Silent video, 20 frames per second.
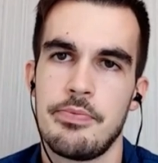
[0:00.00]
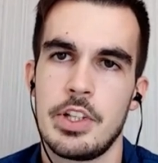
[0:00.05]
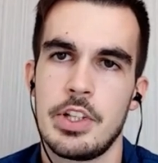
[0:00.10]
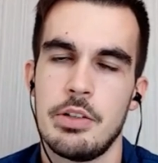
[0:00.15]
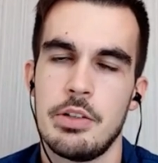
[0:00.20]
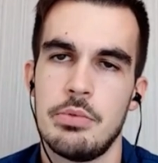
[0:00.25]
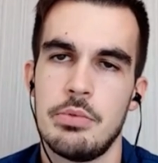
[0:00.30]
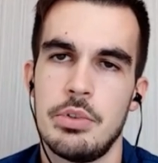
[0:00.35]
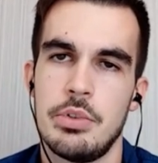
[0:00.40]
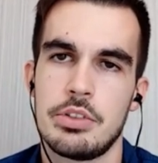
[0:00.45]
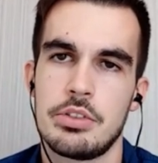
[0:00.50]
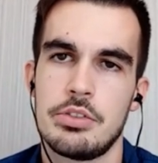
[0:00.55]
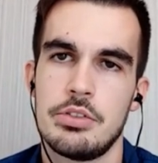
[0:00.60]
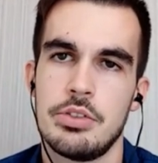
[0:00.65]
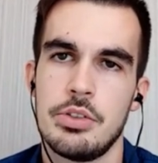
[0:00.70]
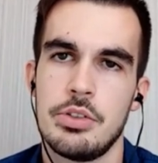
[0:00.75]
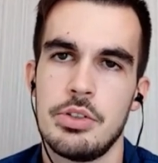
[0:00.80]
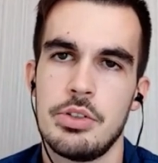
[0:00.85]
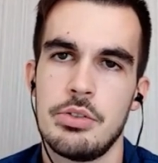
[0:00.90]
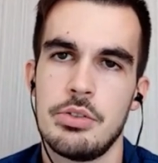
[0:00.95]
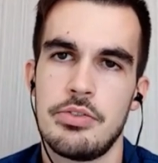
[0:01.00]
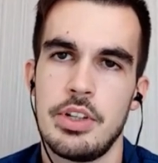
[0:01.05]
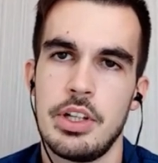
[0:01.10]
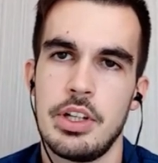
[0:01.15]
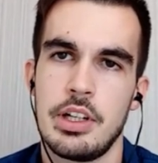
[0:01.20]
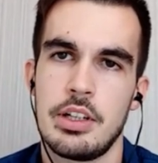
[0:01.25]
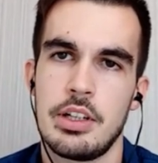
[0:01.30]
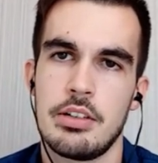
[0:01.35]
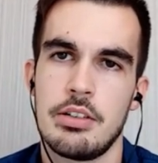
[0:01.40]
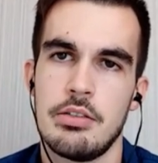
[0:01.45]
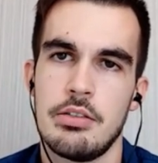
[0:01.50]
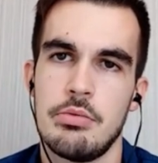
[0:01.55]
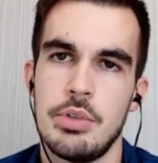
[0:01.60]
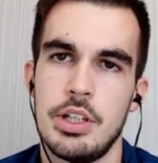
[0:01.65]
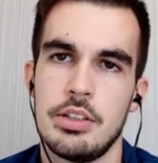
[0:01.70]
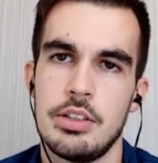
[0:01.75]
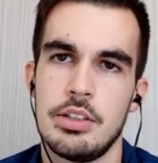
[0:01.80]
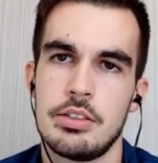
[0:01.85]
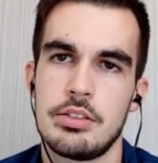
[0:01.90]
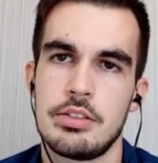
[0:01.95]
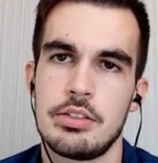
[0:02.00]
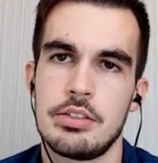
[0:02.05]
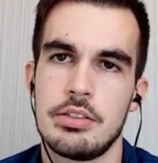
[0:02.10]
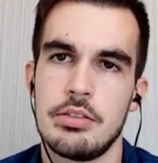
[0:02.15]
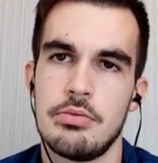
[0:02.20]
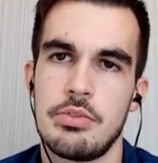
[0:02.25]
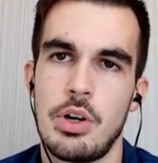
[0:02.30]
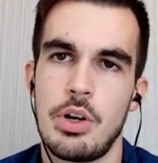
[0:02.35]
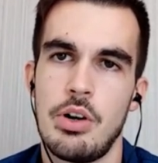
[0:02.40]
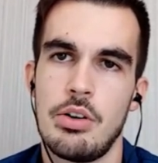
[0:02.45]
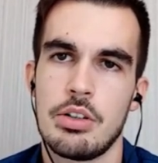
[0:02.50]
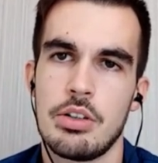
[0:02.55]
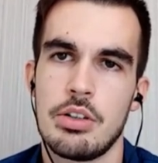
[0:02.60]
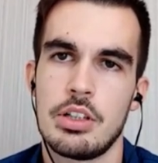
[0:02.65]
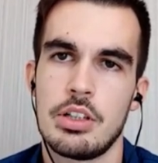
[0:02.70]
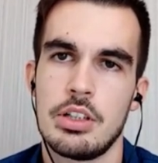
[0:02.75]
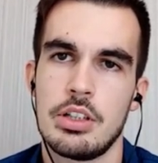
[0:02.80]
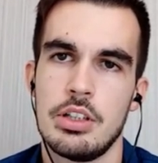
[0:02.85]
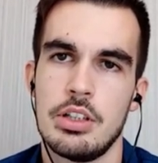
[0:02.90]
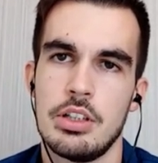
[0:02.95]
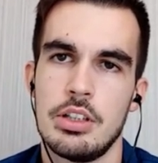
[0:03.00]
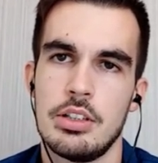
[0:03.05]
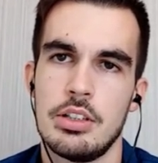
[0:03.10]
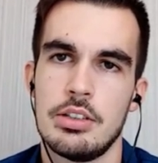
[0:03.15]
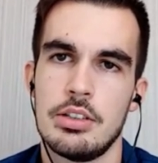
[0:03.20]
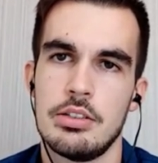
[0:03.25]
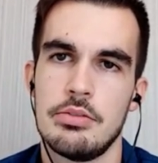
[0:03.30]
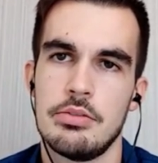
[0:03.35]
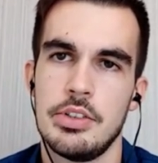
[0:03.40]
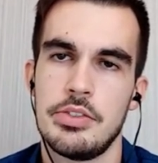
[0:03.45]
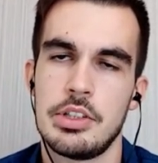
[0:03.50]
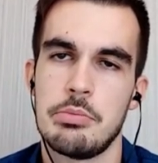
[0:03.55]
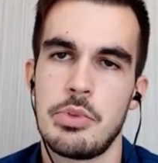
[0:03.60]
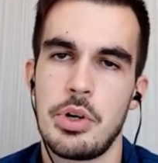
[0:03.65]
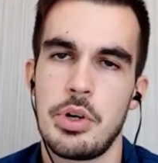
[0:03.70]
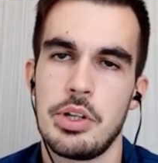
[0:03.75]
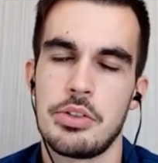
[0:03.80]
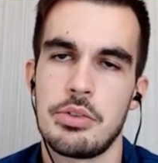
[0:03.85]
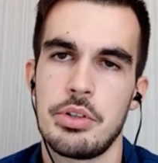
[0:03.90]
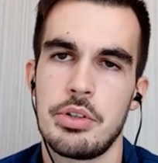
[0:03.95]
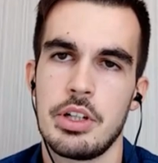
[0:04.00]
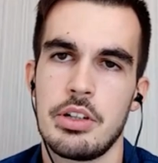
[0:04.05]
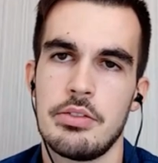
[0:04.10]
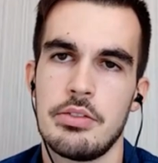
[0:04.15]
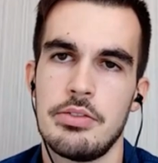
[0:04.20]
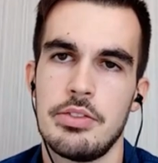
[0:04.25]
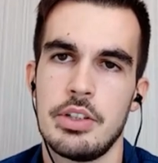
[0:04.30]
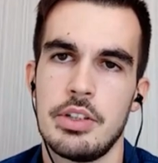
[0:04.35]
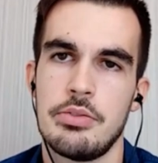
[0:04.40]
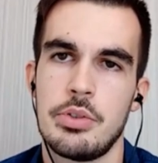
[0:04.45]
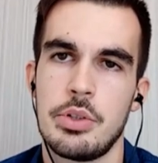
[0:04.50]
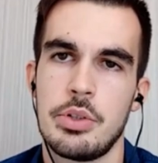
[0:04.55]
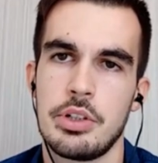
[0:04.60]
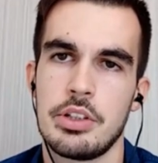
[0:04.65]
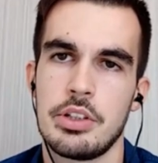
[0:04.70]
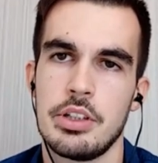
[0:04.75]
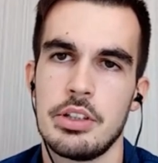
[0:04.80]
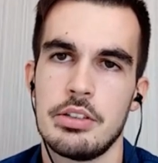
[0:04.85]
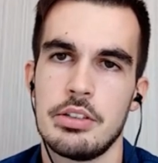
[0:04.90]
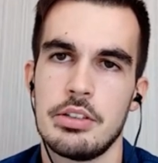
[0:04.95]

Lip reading: What do you think went wrong with the monitoring of Aforti?